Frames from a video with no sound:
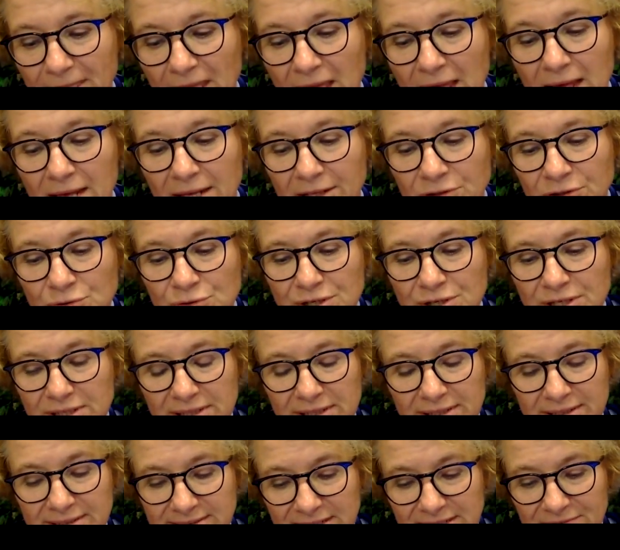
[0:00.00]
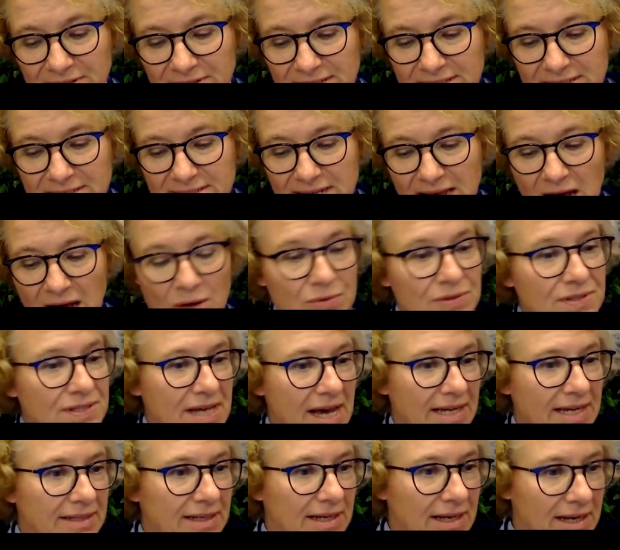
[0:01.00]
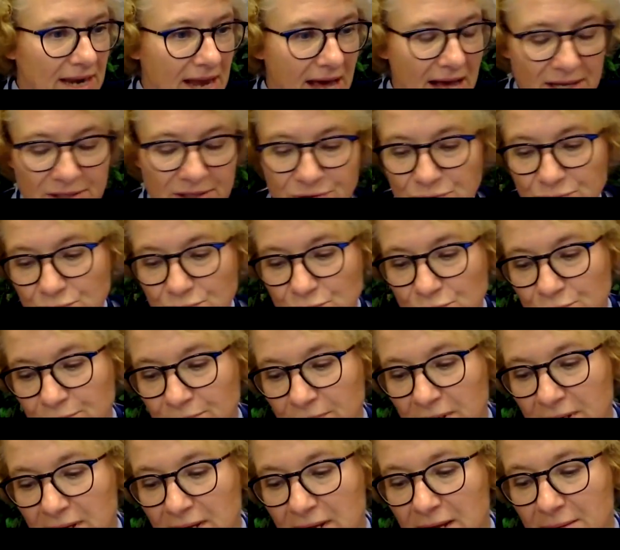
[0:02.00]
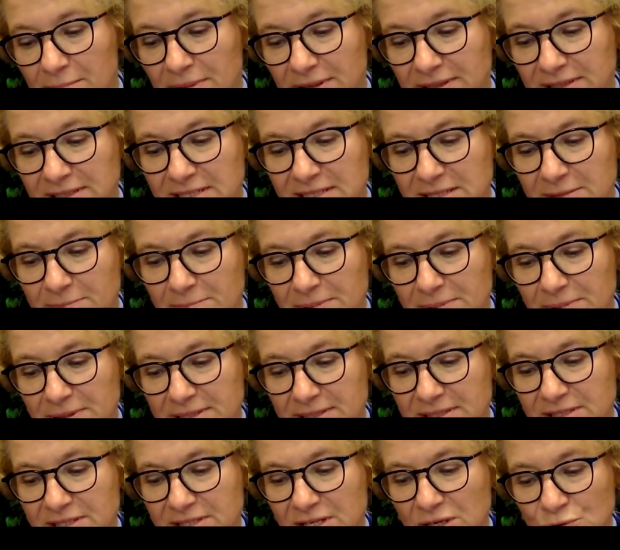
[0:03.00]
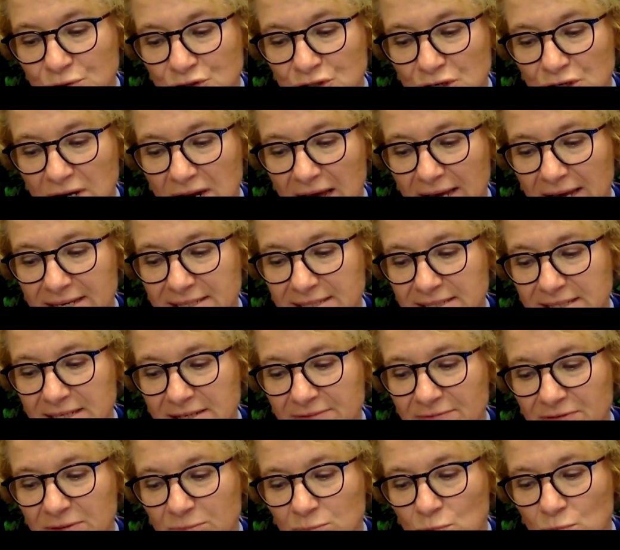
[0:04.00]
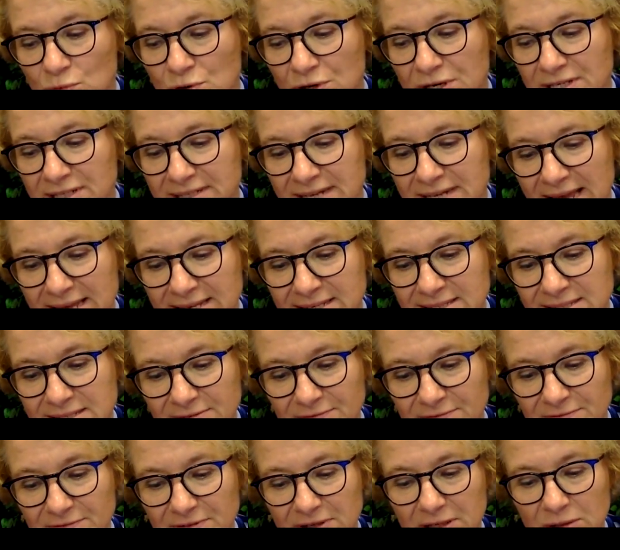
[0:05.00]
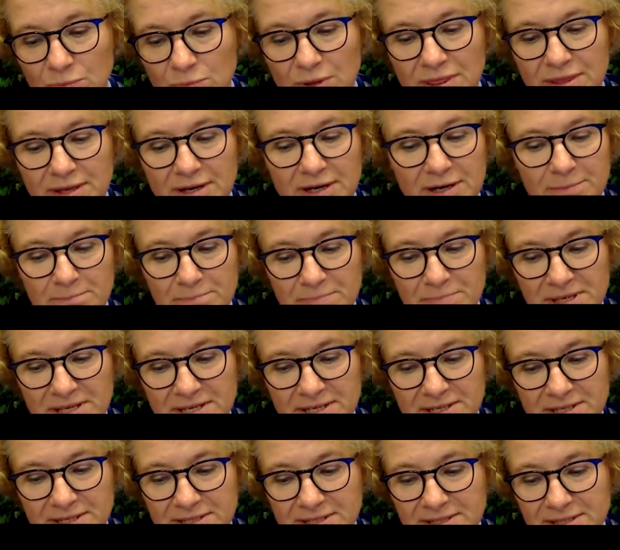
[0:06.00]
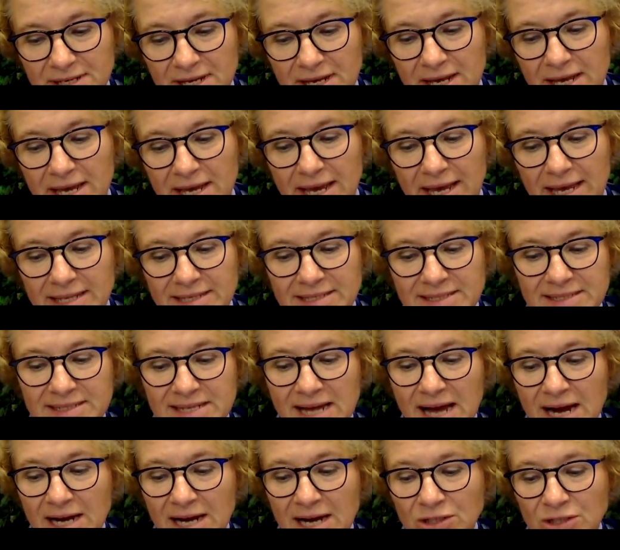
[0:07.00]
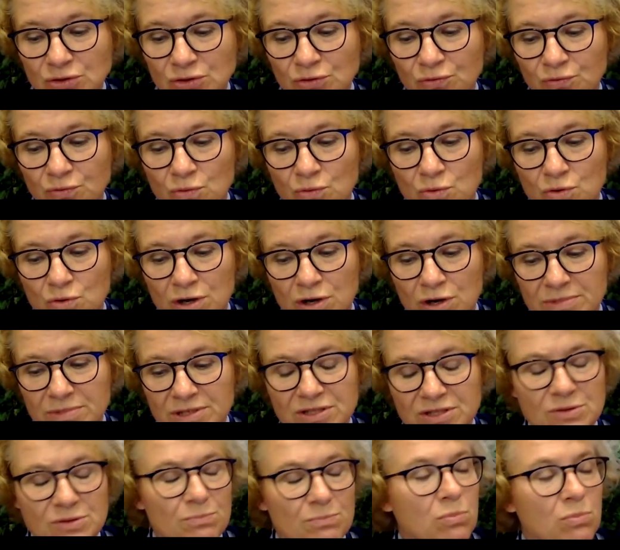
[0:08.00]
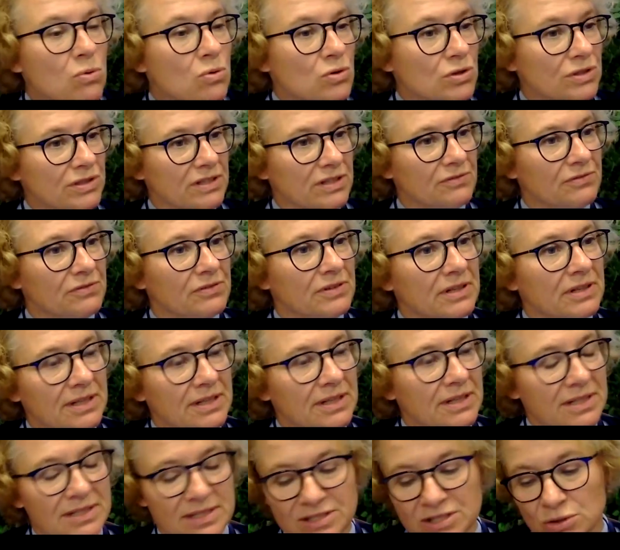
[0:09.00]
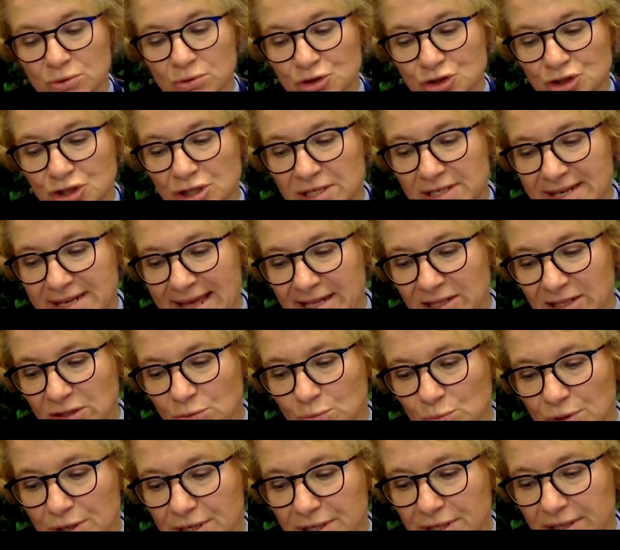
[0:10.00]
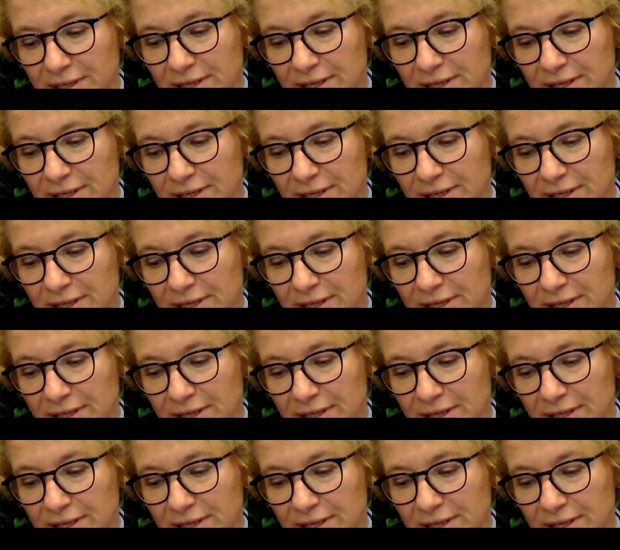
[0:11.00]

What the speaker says: During activities outside the classroom, participants socialize even more intensively with their peers and start to form a supportive social network.